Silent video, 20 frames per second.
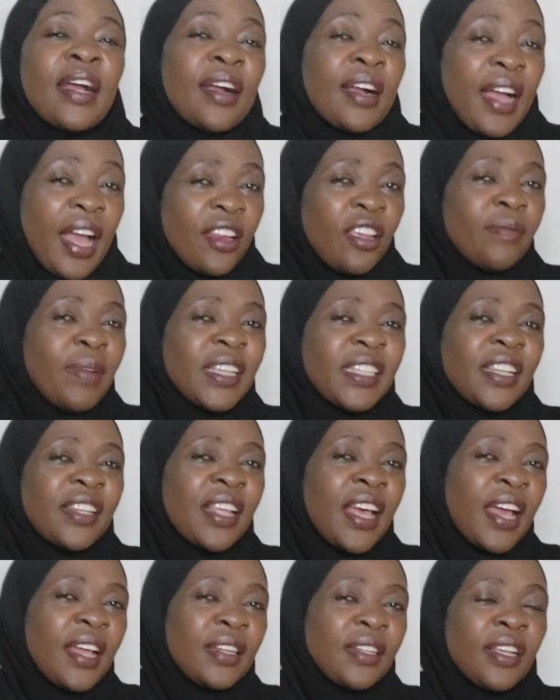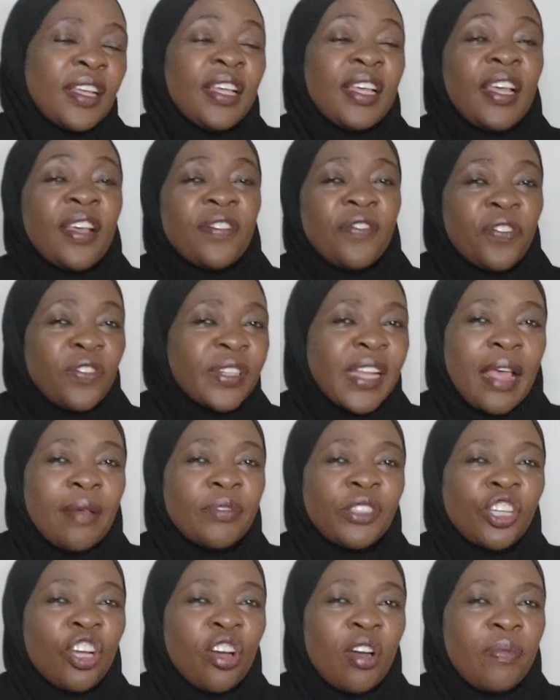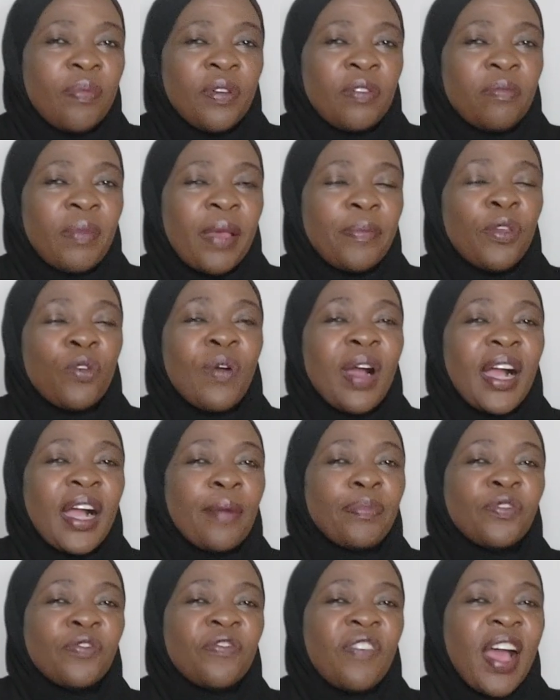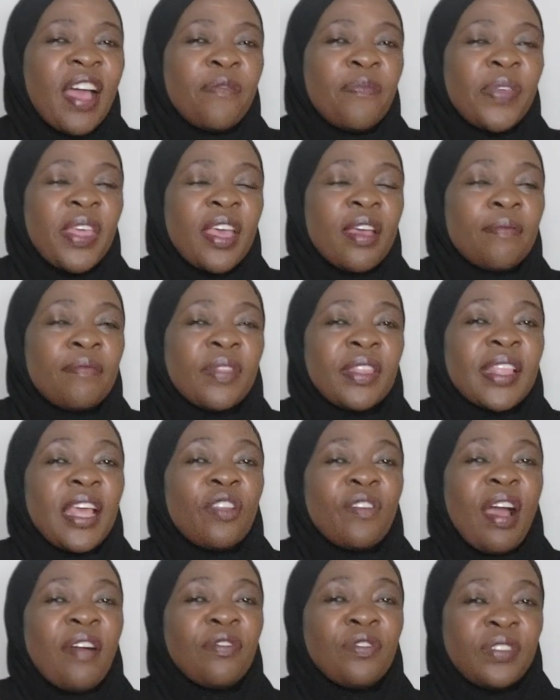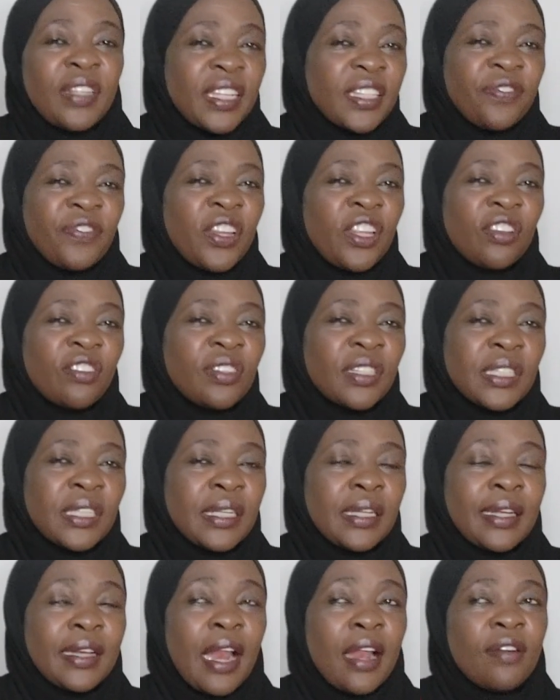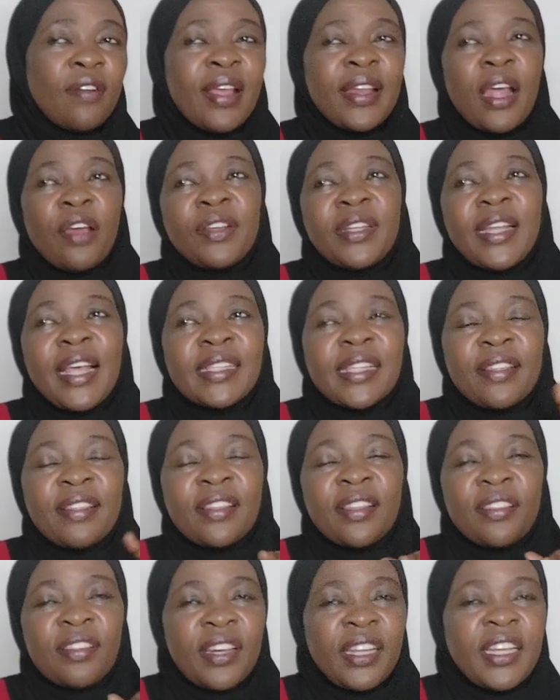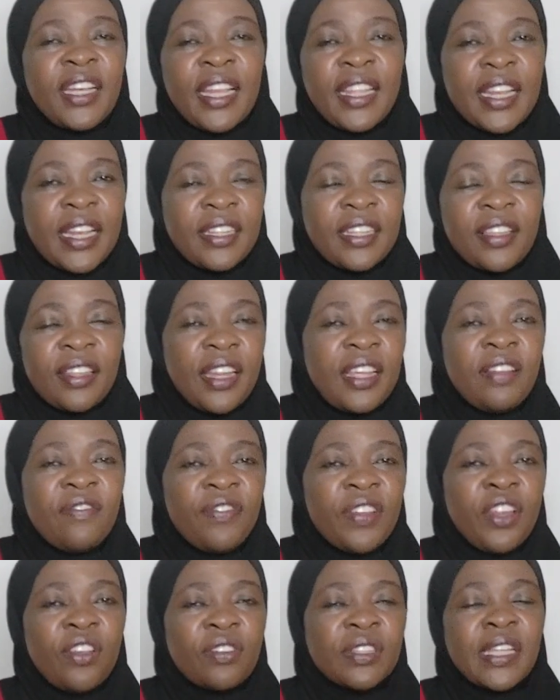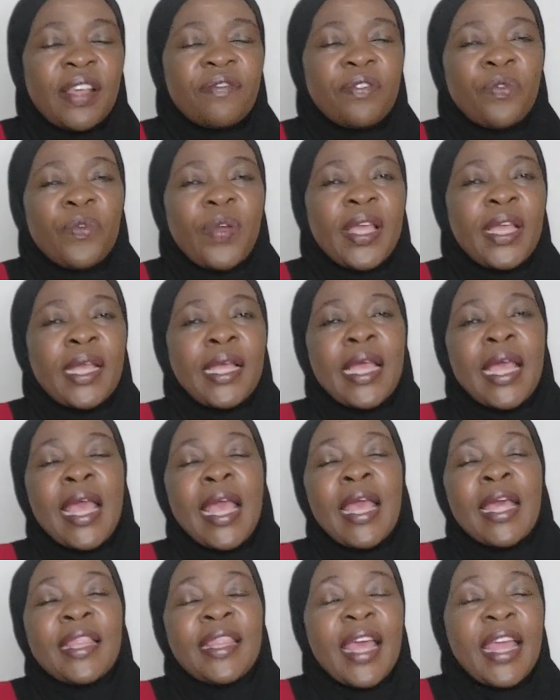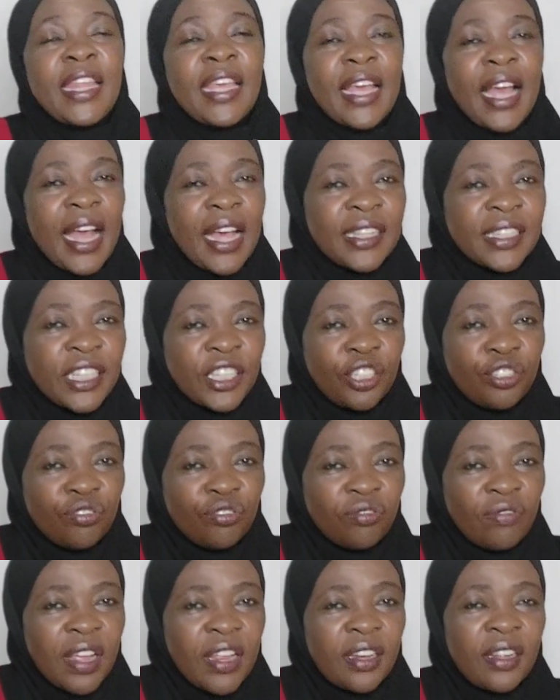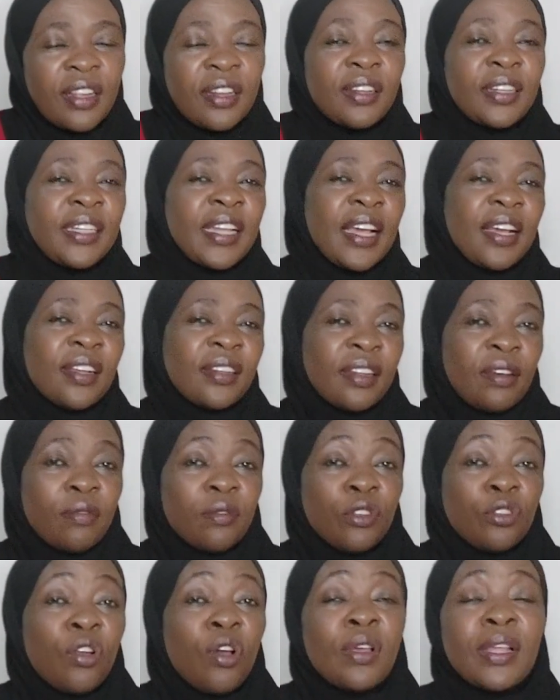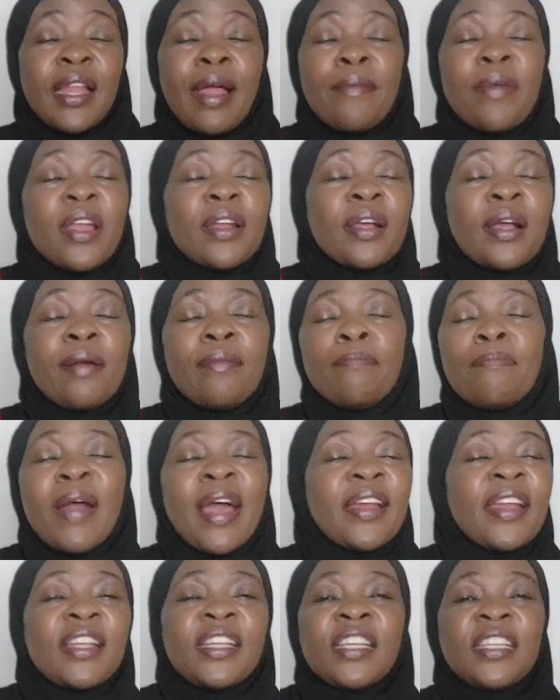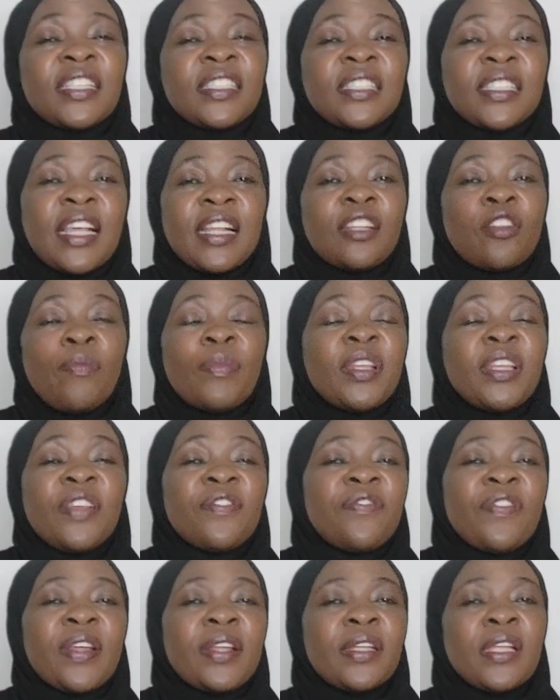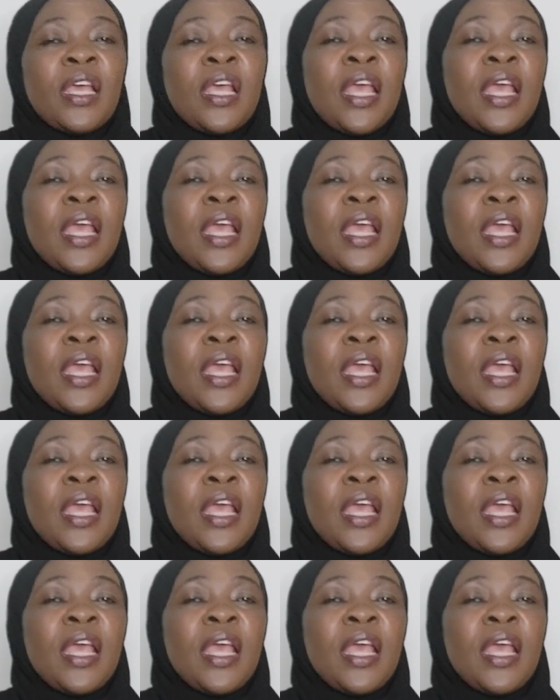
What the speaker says: Can you imagine that? Full-time job, maybe work up to 5 p.m. Then you have these videos. Right now he does, I think, three videos every week. Then he has the children. In America, parenting is a little bit different.